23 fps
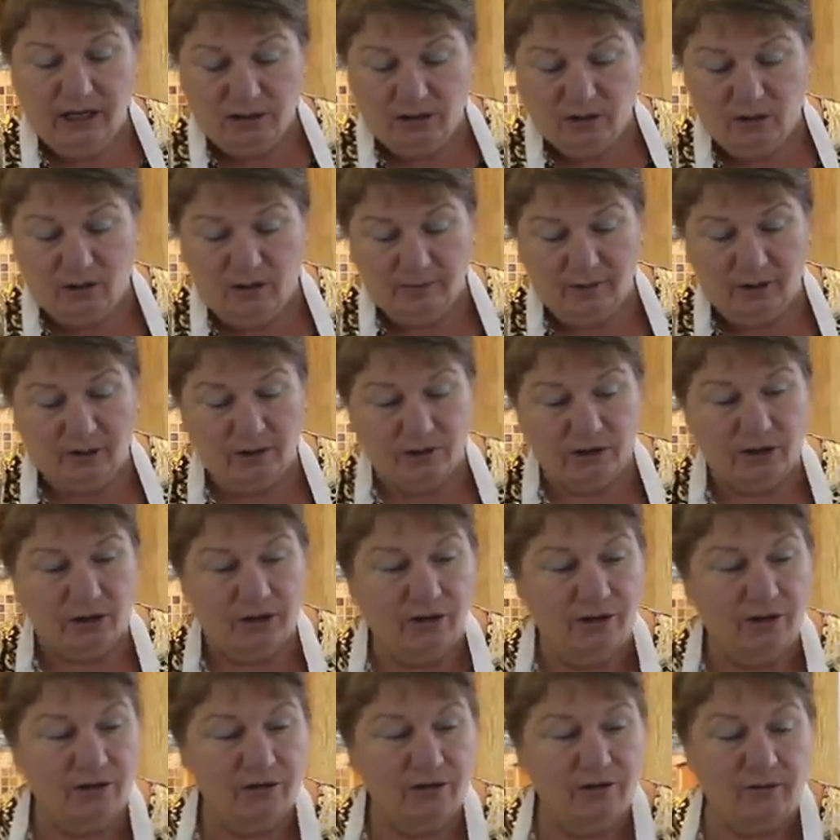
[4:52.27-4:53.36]
So I'm going to
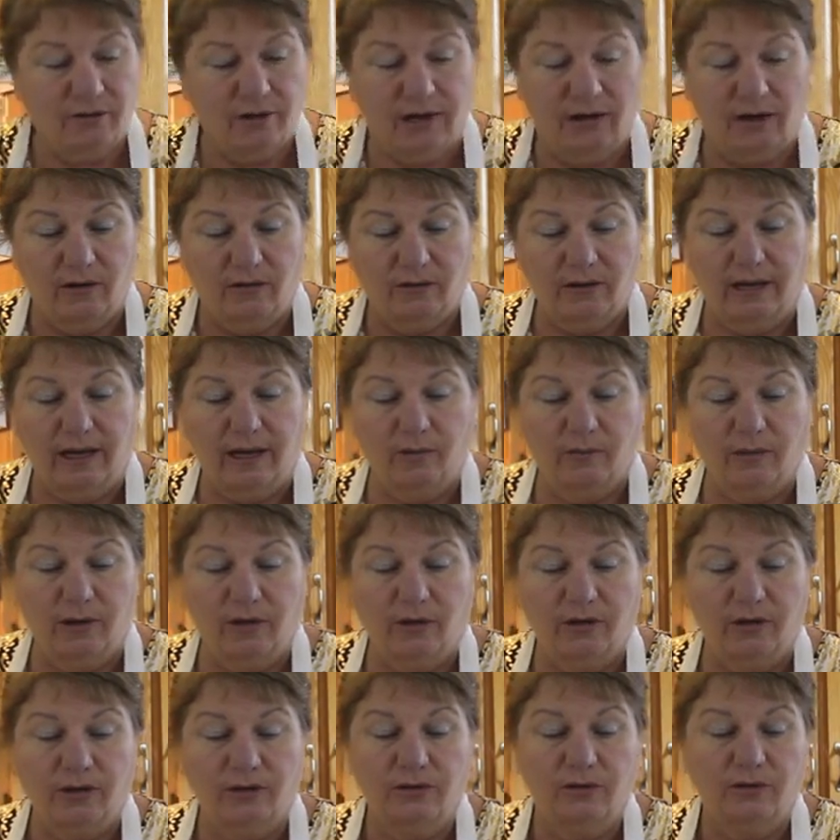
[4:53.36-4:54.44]
turn it around and we're
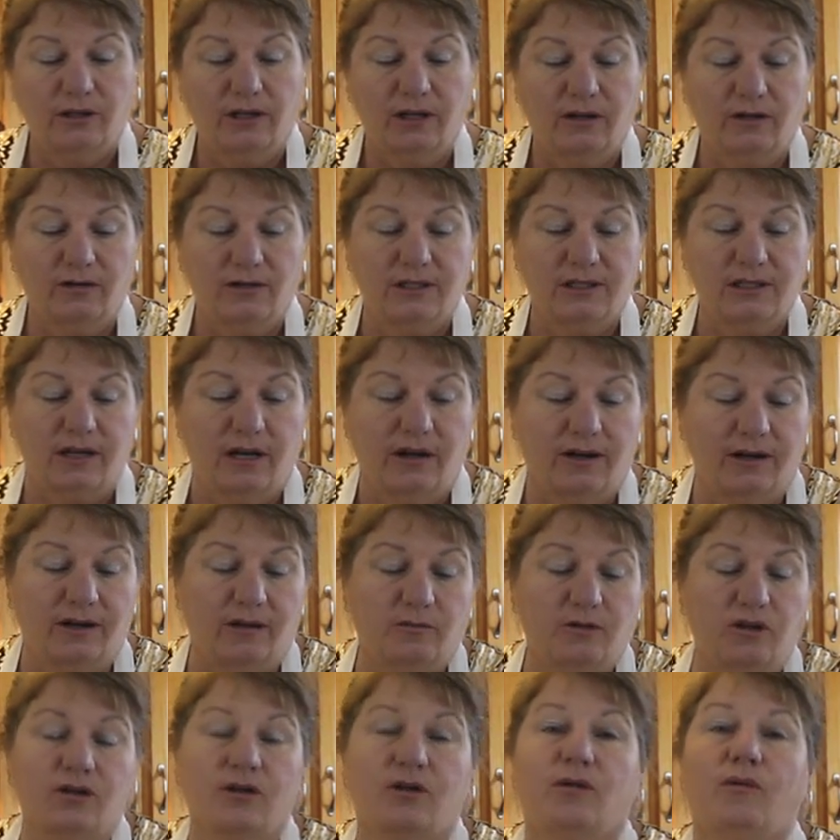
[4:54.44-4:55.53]
going to do the other side.
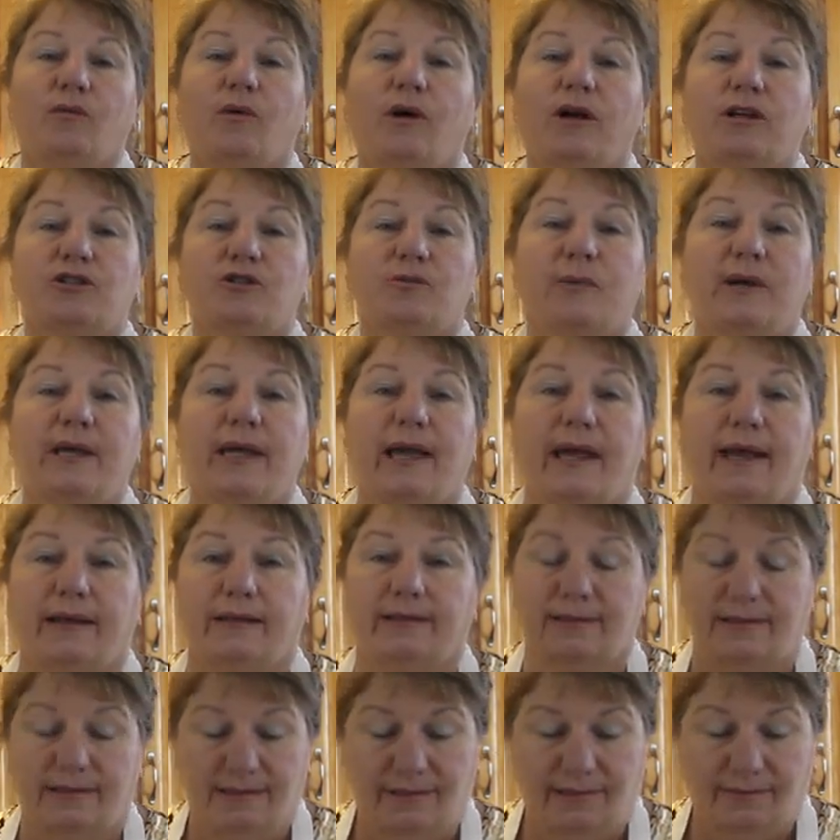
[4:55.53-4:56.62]
I'm just going to wash my
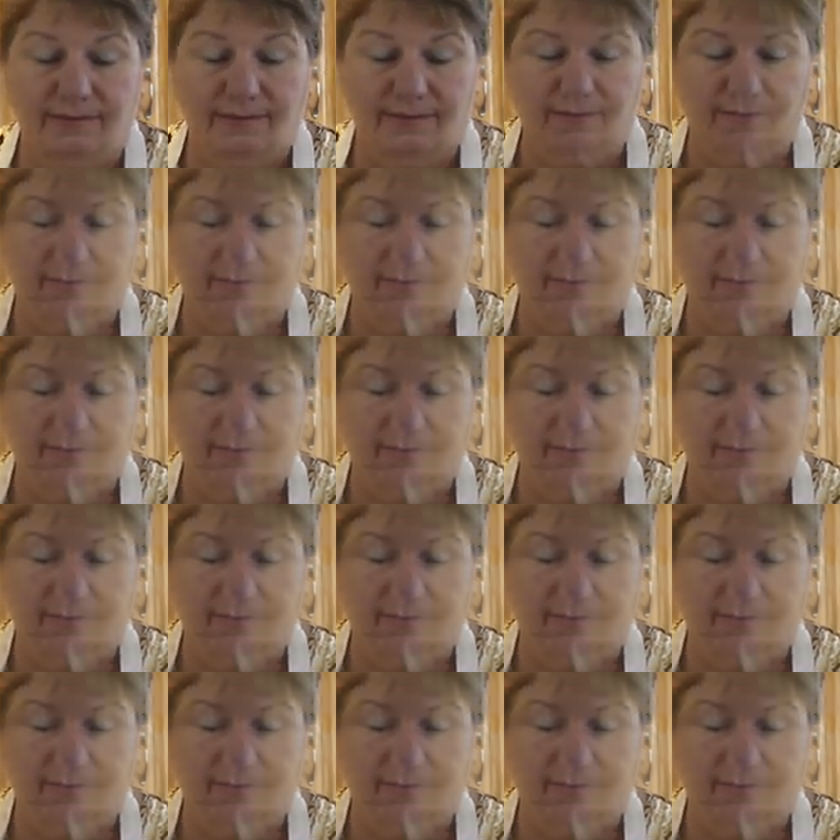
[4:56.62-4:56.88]
hands.